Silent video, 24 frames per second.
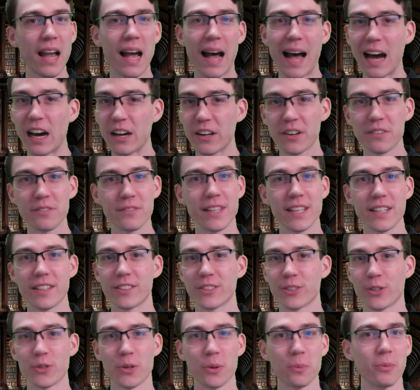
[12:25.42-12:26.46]
out of
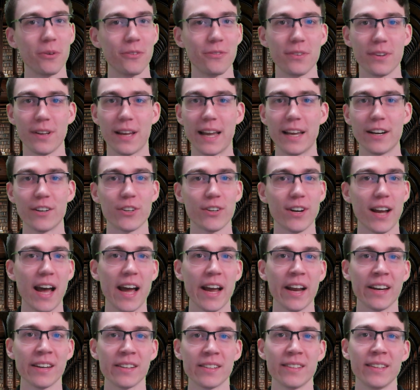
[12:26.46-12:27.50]
this group of 8 or
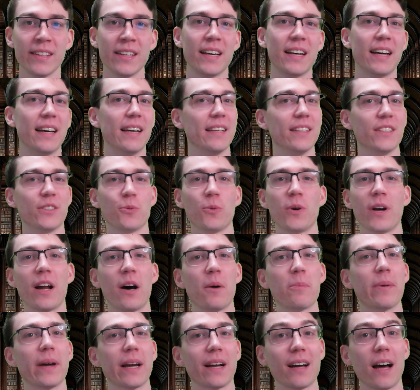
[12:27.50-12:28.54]
9 is what
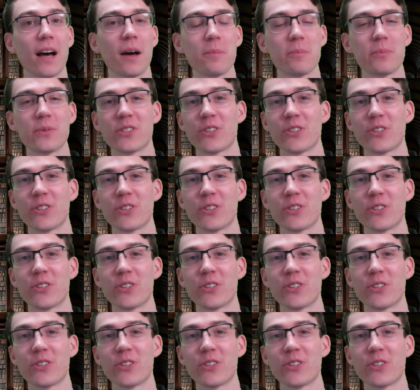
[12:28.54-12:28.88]
I'll pick up.